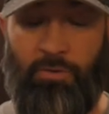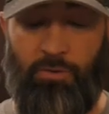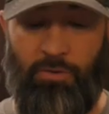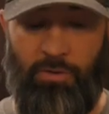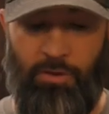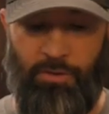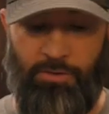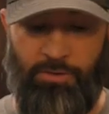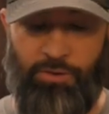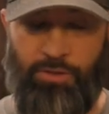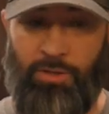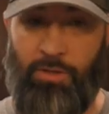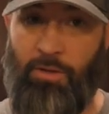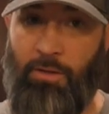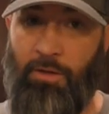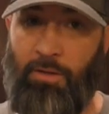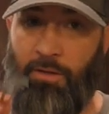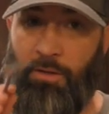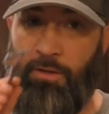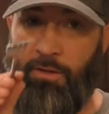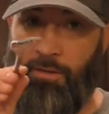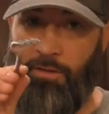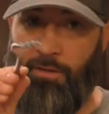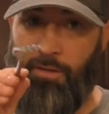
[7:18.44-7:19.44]
crunch,
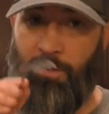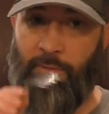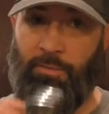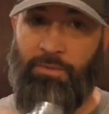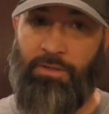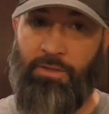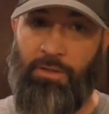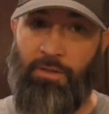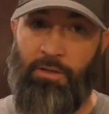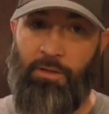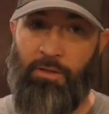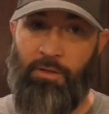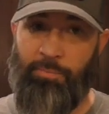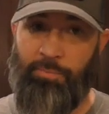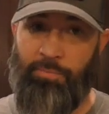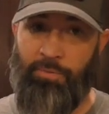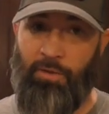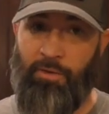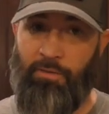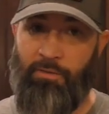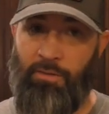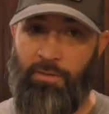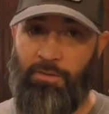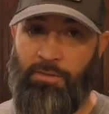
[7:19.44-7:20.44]
that was in a
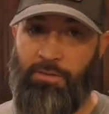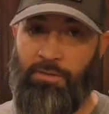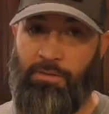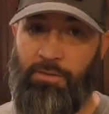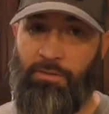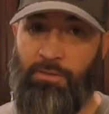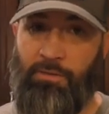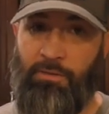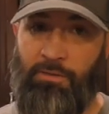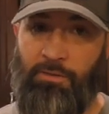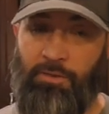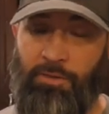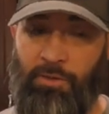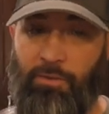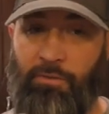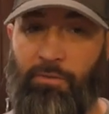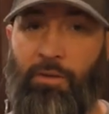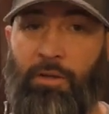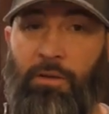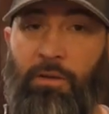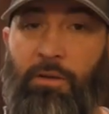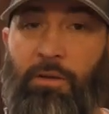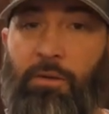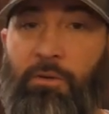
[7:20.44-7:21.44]
previous cook
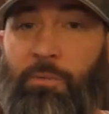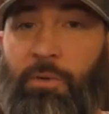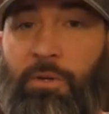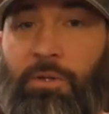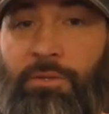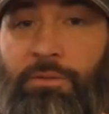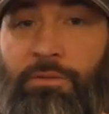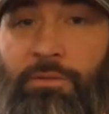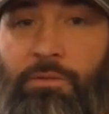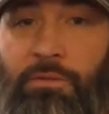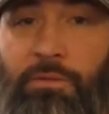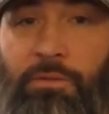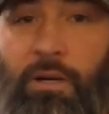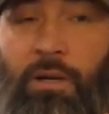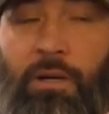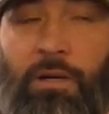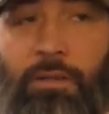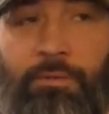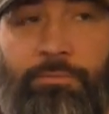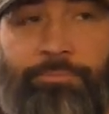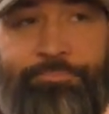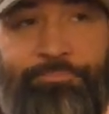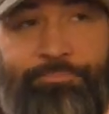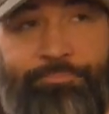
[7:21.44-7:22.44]
video. Wasn't
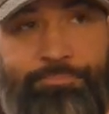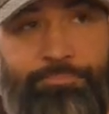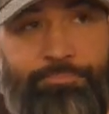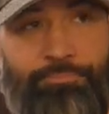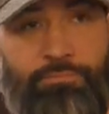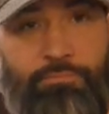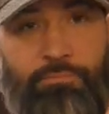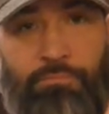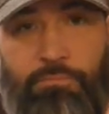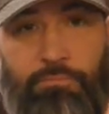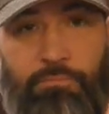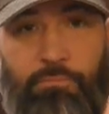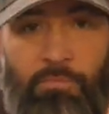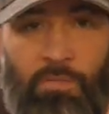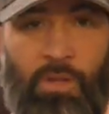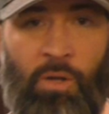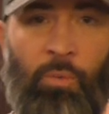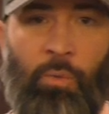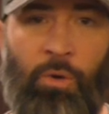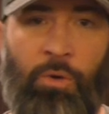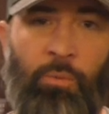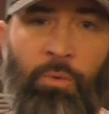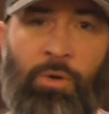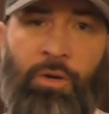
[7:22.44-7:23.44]
one
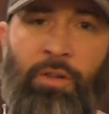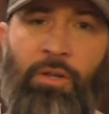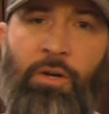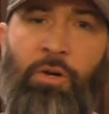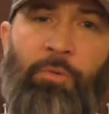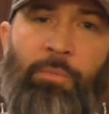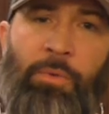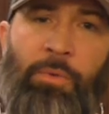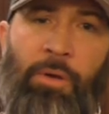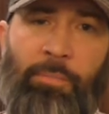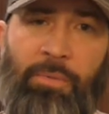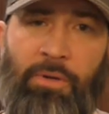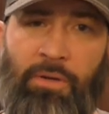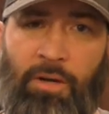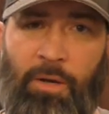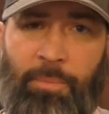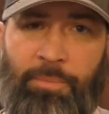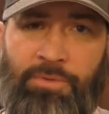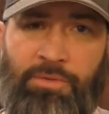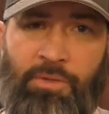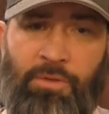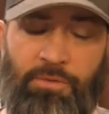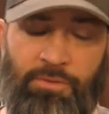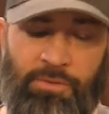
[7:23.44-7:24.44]
of the Hold My Beer
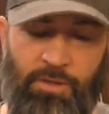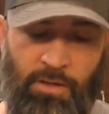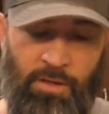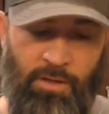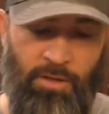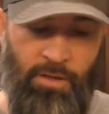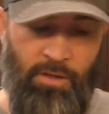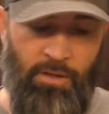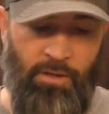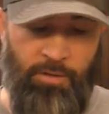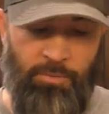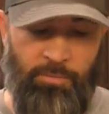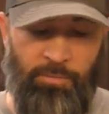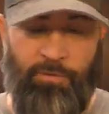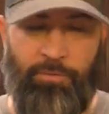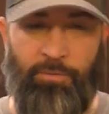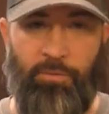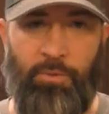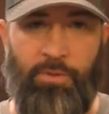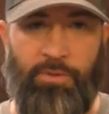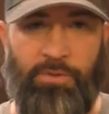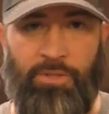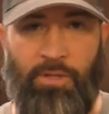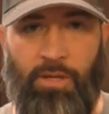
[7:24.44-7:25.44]
episodes. But if
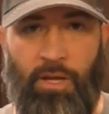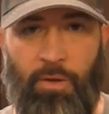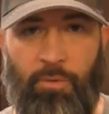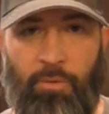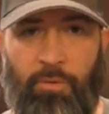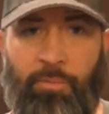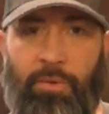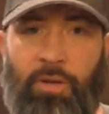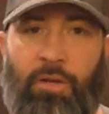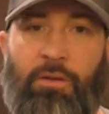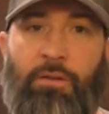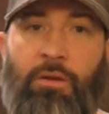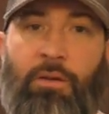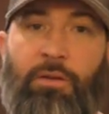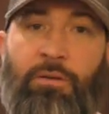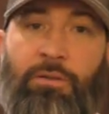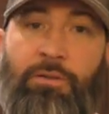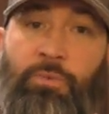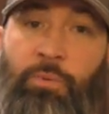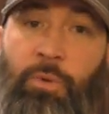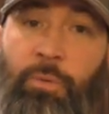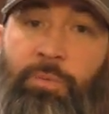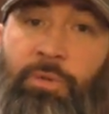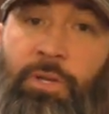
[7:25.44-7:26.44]
you want to see how we make our
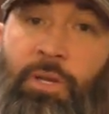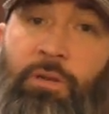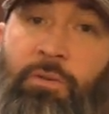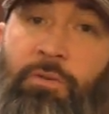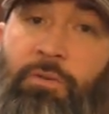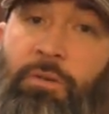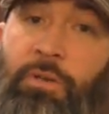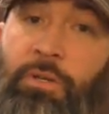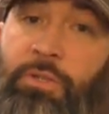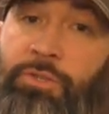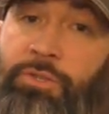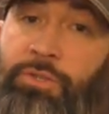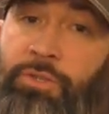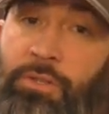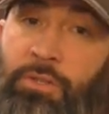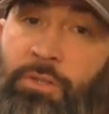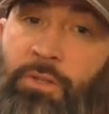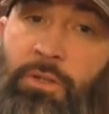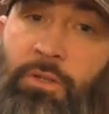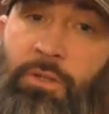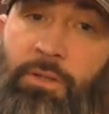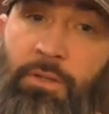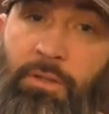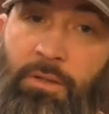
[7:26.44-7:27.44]
sweet potato crunch,
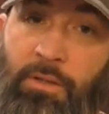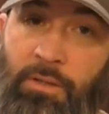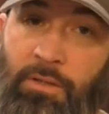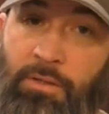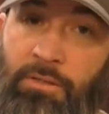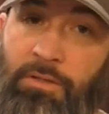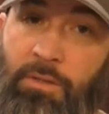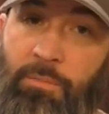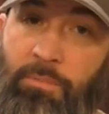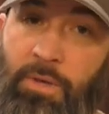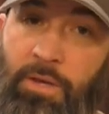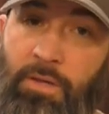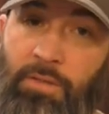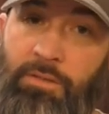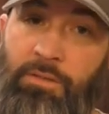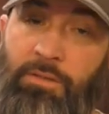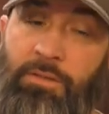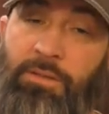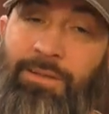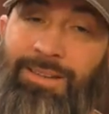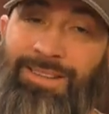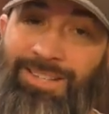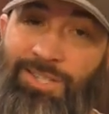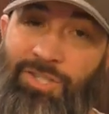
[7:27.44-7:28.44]
it is the
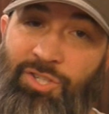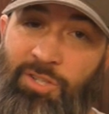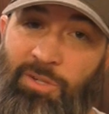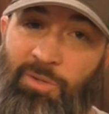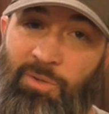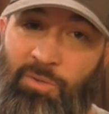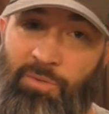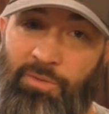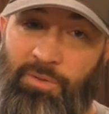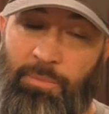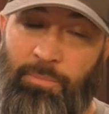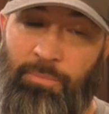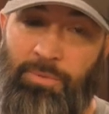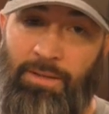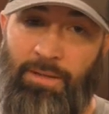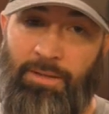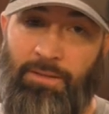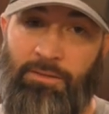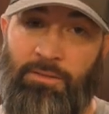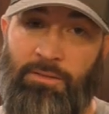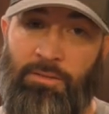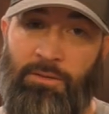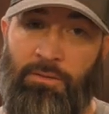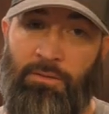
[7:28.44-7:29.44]
best dish on the
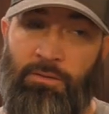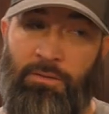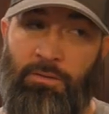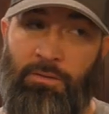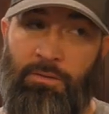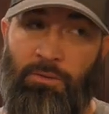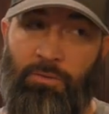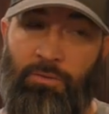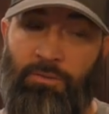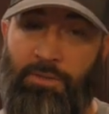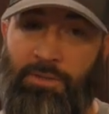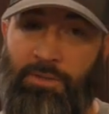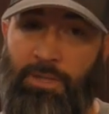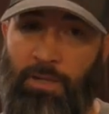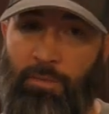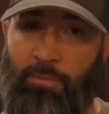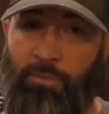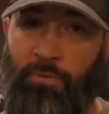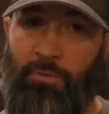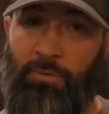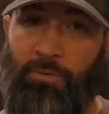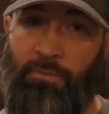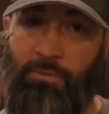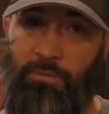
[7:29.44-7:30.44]
plate, on the
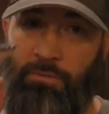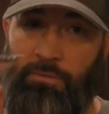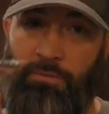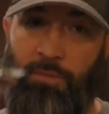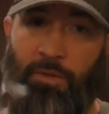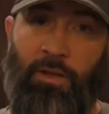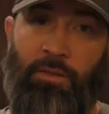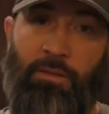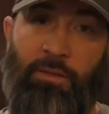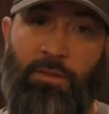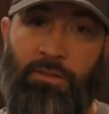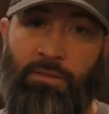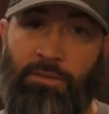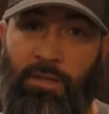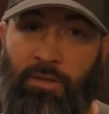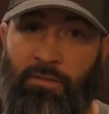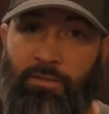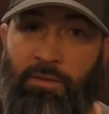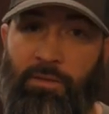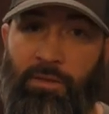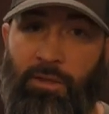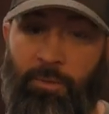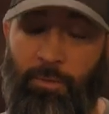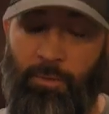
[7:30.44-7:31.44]
table at
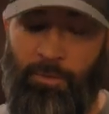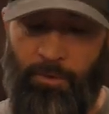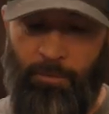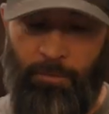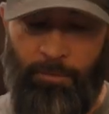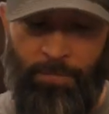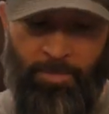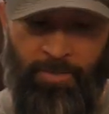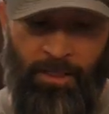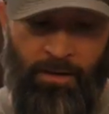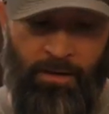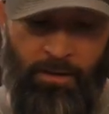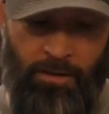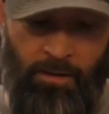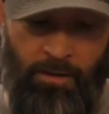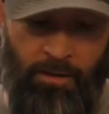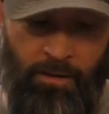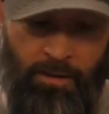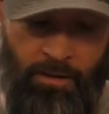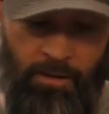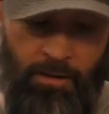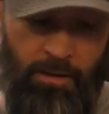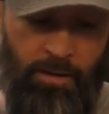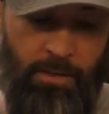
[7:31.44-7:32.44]
Thanksgiving. There we go.
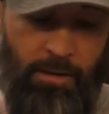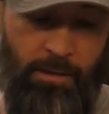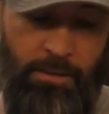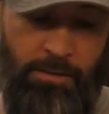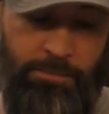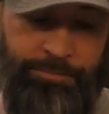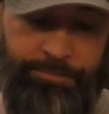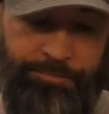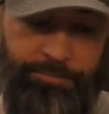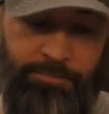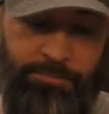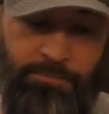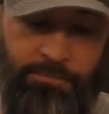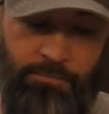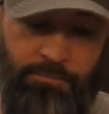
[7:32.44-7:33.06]
But